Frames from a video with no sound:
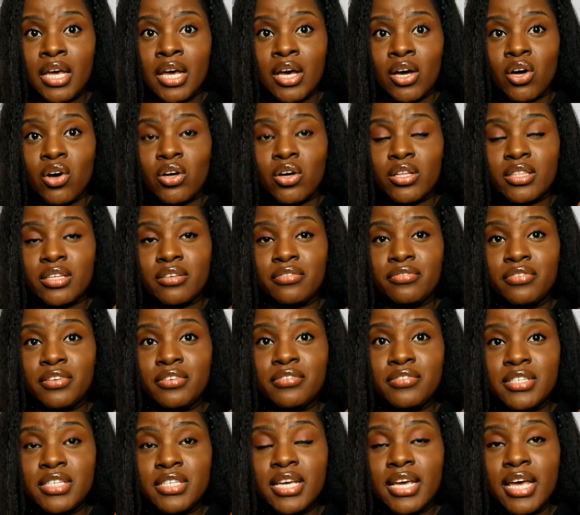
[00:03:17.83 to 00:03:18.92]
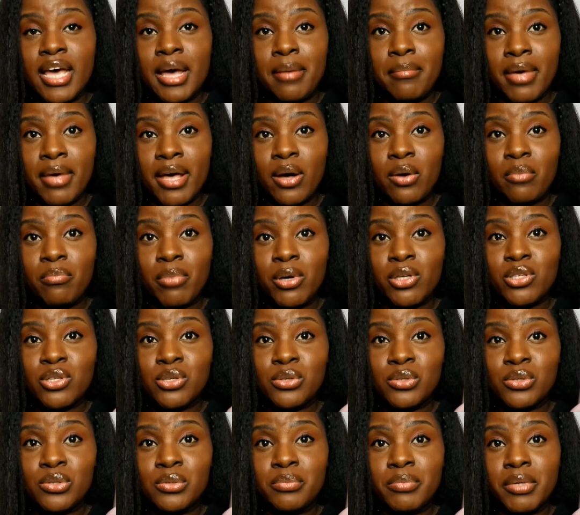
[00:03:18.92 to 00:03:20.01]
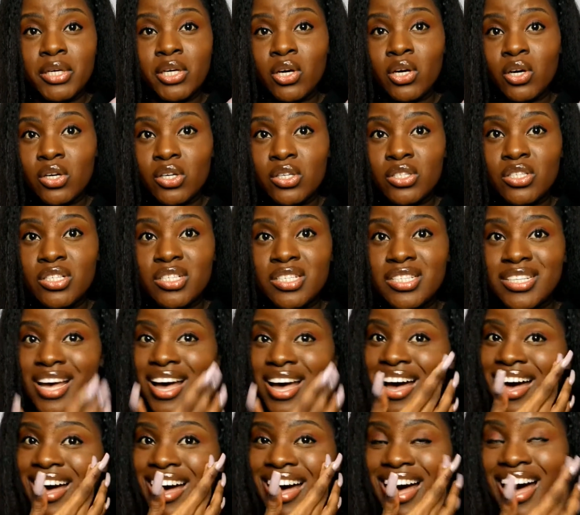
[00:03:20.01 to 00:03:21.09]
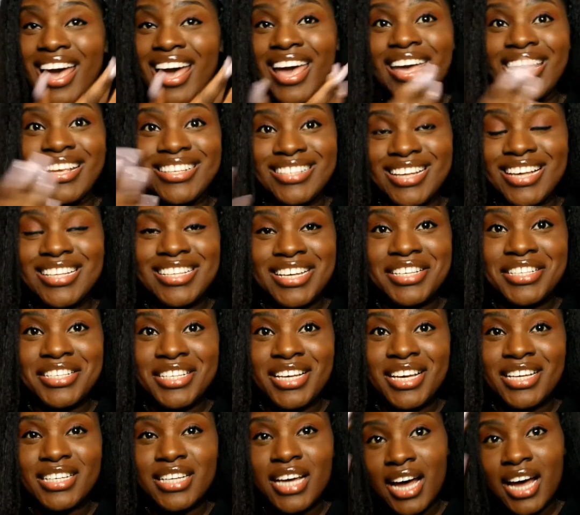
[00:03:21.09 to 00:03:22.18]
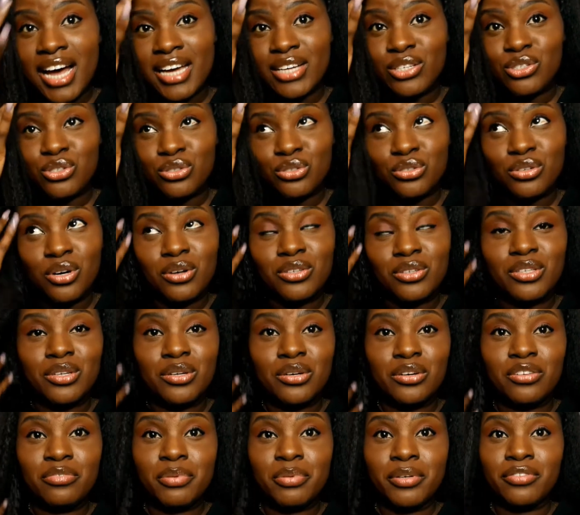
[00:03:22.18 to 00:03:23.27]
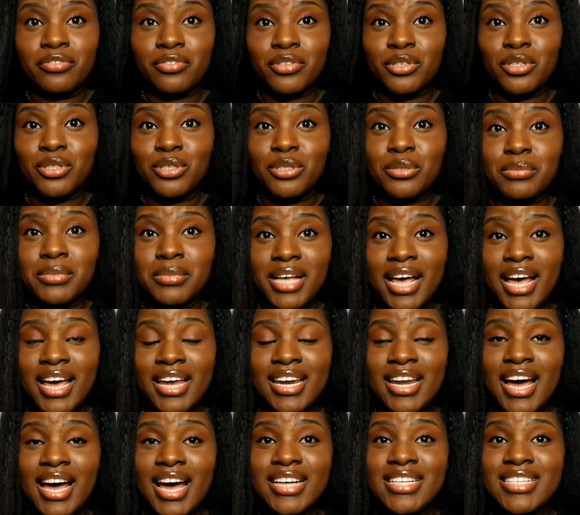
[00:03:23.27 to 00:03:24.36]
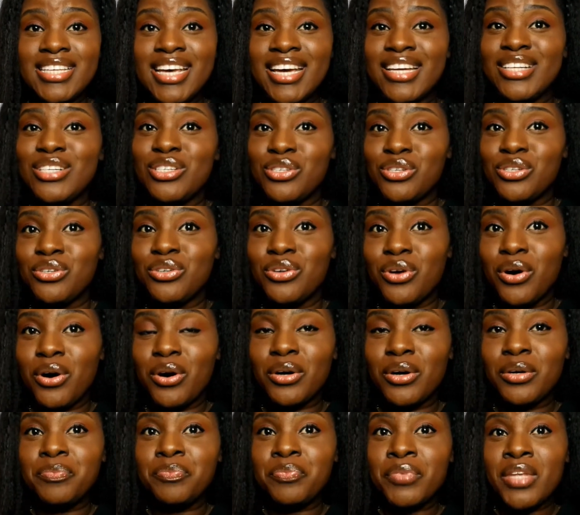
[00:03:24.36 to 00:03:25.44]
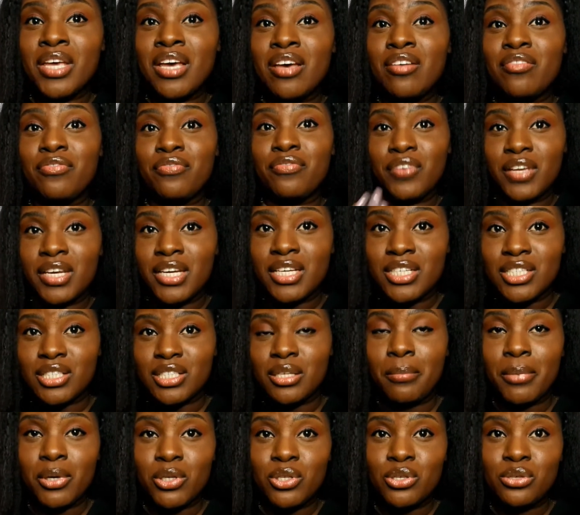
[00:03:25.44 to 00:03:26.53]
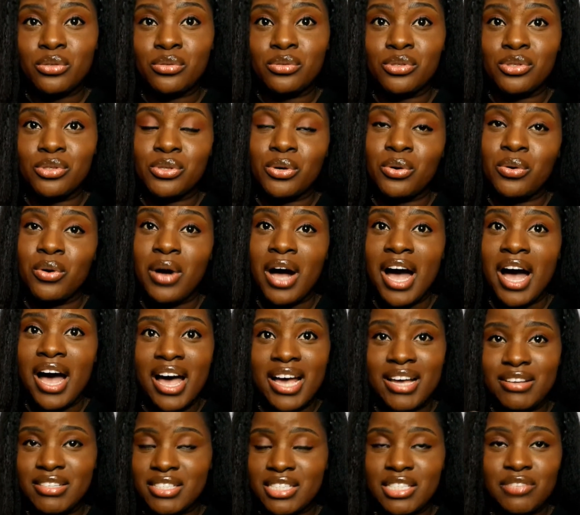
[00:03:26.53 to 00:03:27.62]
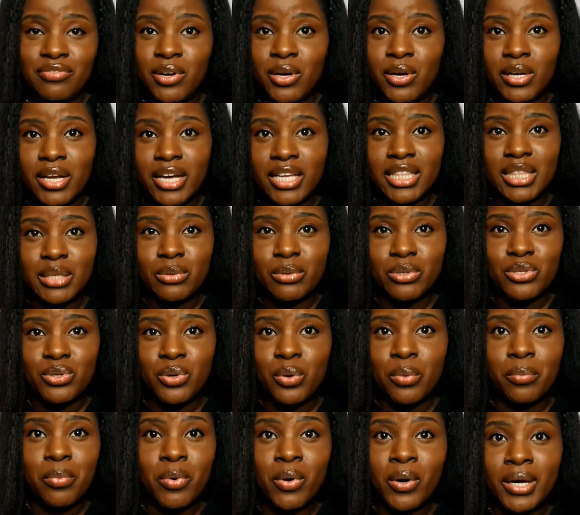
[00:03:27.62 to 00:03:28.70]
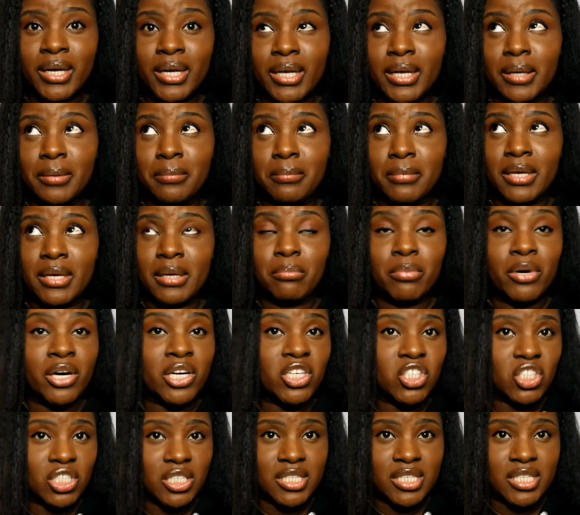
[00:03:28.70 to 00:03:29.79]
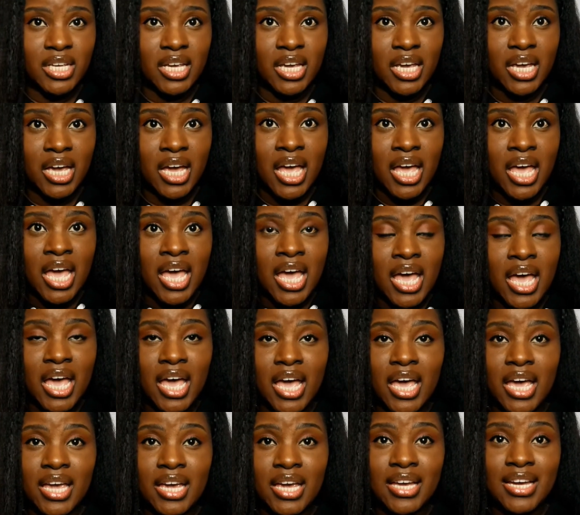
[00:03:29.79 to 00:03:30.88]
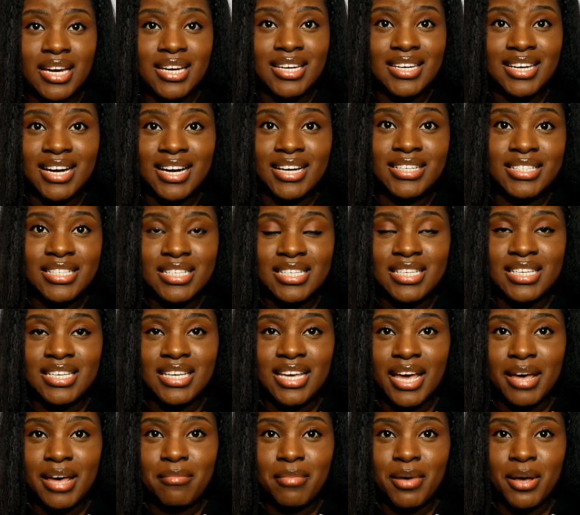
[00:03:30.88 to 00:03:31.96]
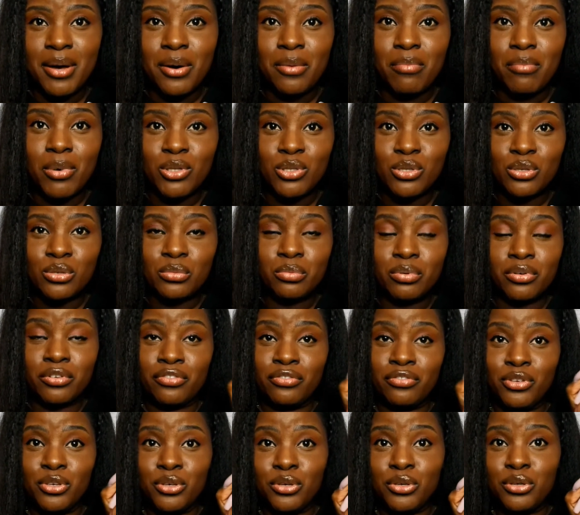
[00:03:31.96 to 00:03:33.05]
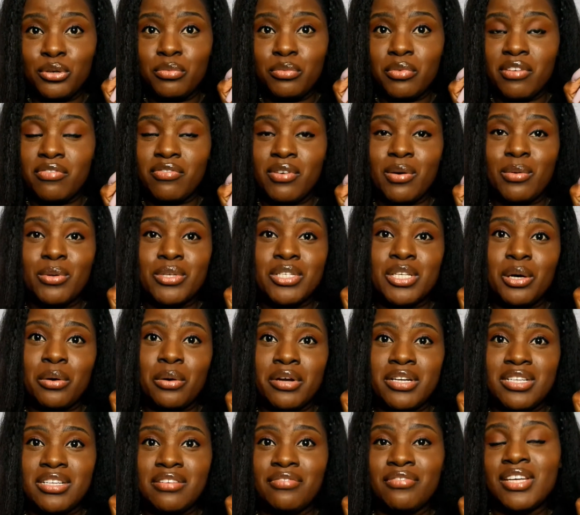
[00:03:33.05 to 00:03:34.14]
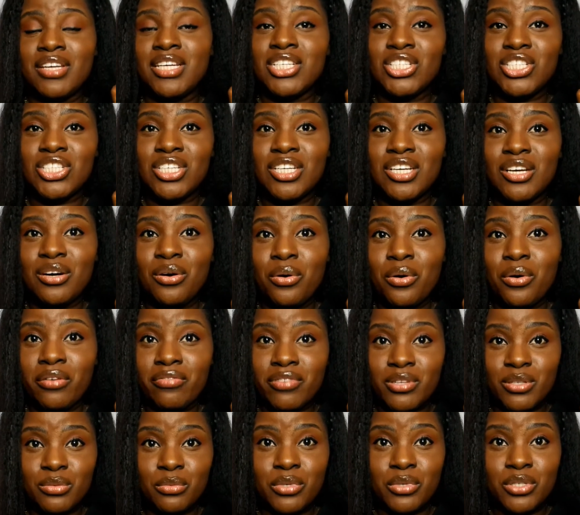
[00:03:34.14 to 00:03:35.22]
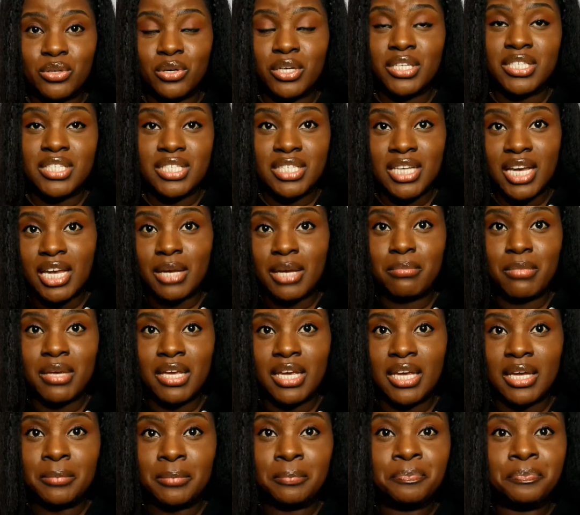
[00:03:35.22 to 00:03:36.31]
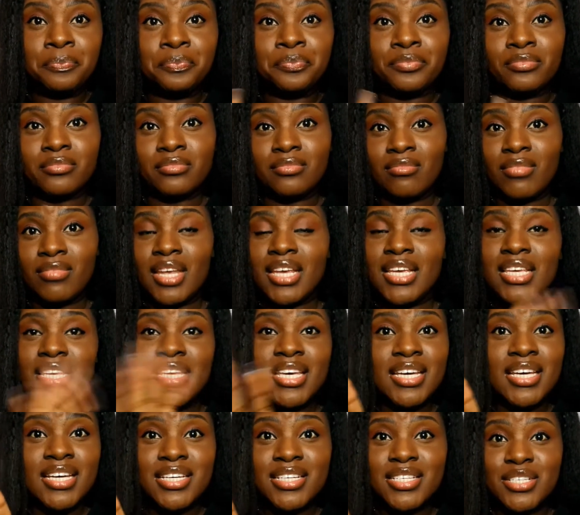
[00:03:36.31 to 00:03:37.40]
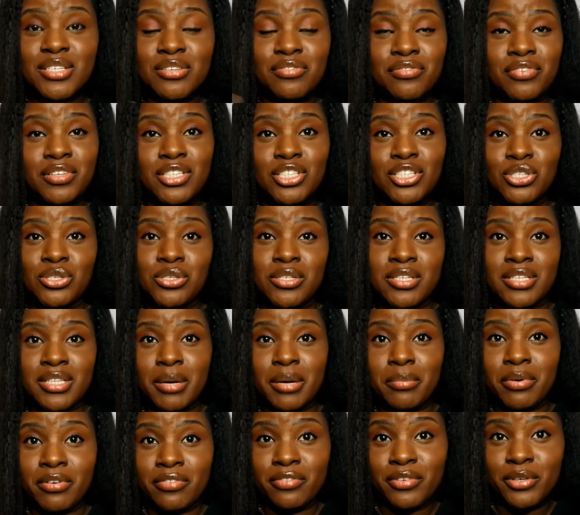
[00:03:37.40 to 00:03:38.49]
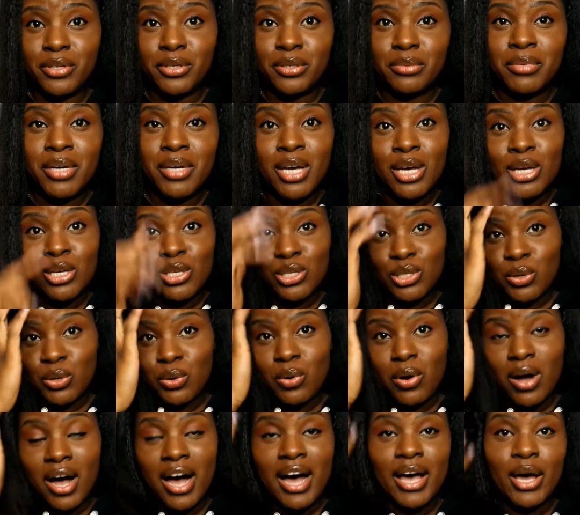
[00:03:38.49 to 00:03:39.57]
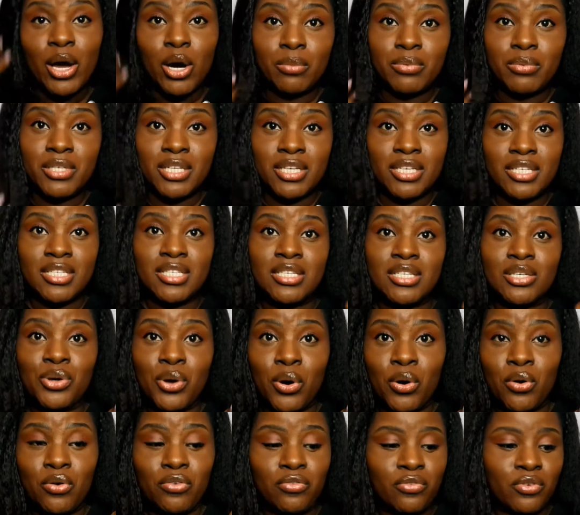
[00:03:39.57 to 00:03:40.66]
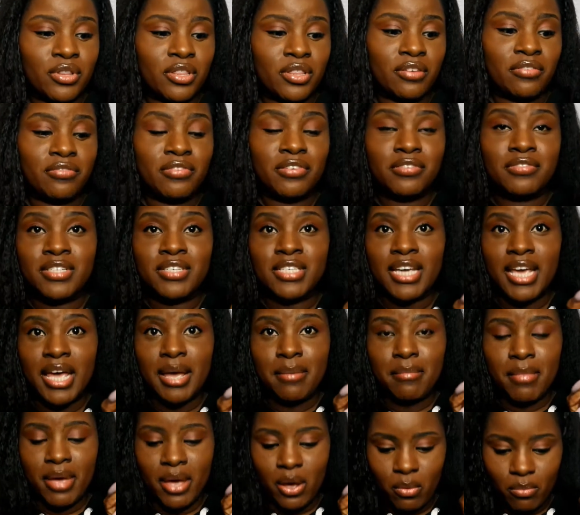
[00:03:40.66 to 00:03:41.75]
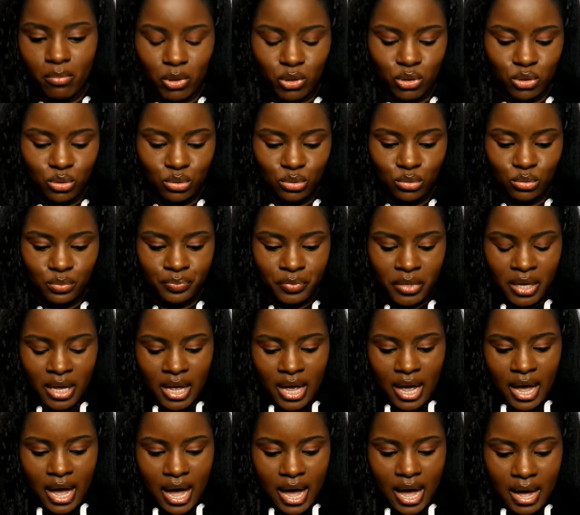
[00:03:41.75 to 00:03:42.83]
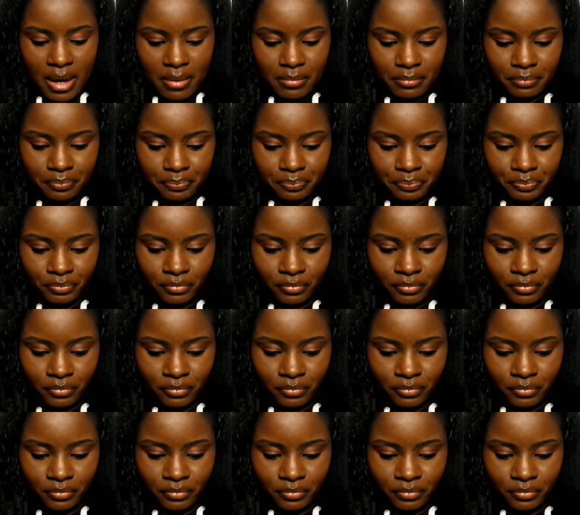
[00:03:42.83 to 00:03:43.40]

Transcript: got the 50 ml bottle because I as I said I do own a lot of perfumes and I tend to not finish the bottle so I just felt like there was no point in me purchasing a 90 ml bottle perfume if I wasn't going to finish it or if it was going to take me years to finish using that perfume so I opted to go for the 50 ml bottle um,